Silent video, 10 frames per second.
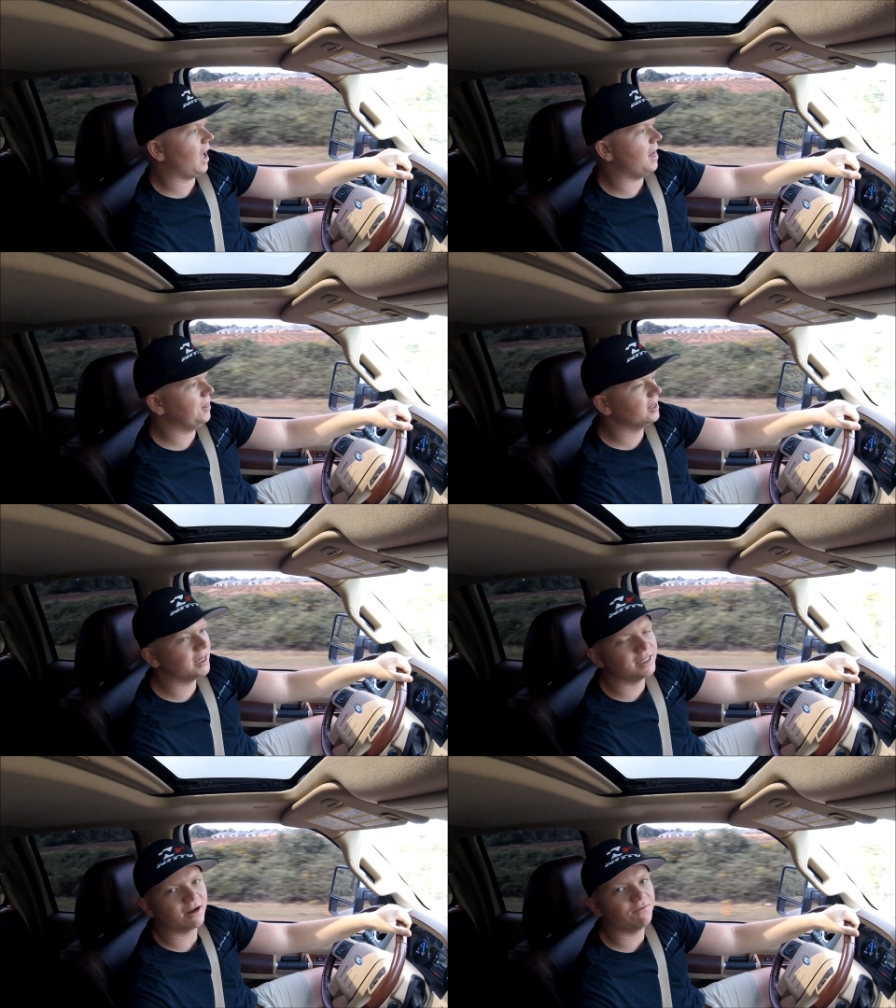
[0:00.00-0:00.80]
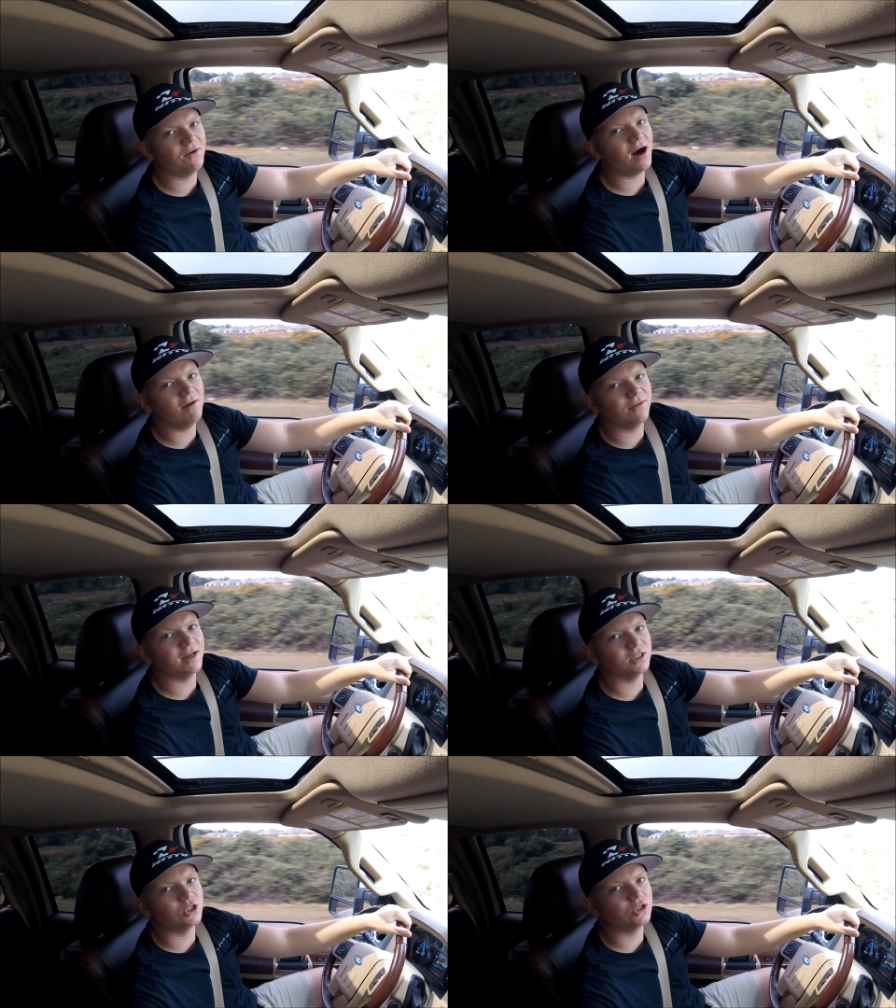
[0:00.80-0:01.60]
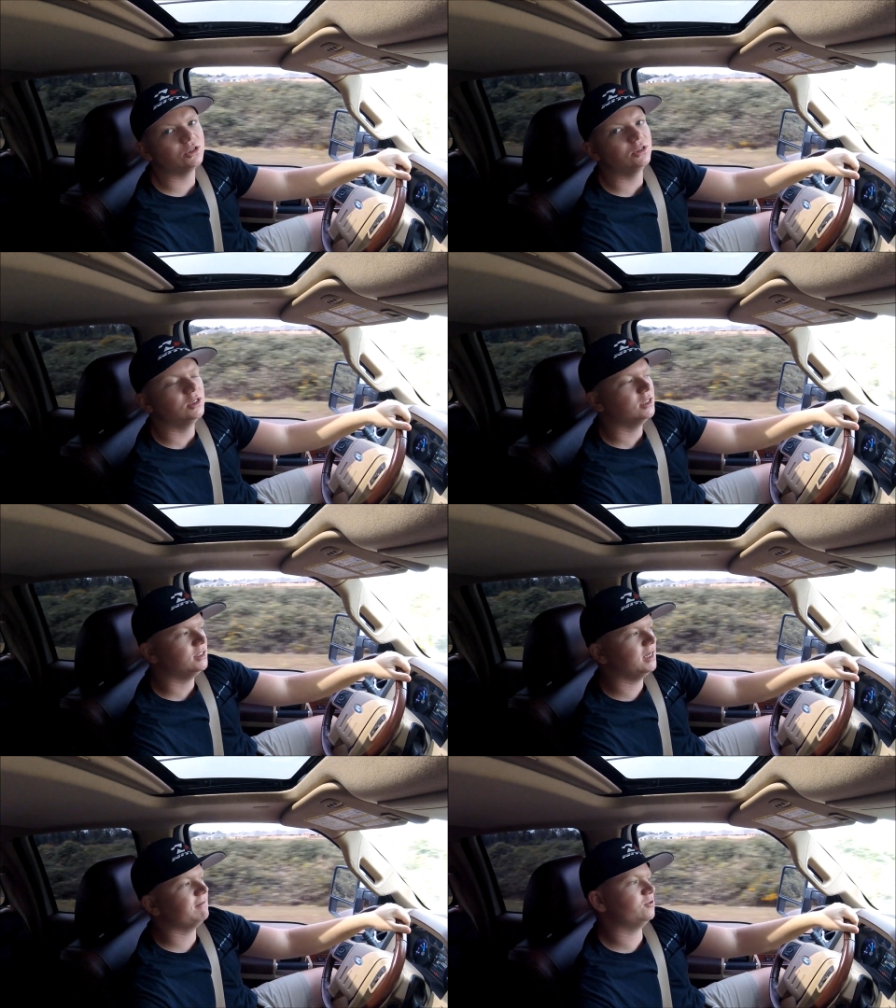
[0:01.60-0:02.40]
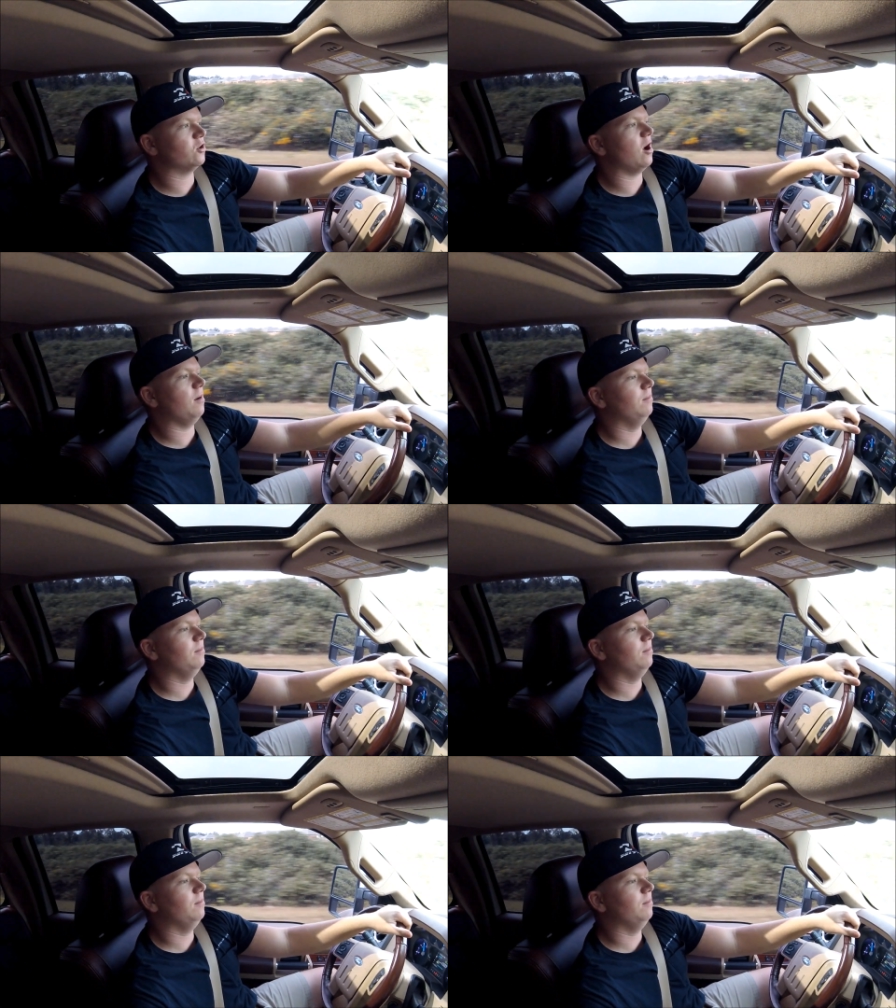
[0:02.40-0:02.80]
I think that's like a 5-inch diff drop.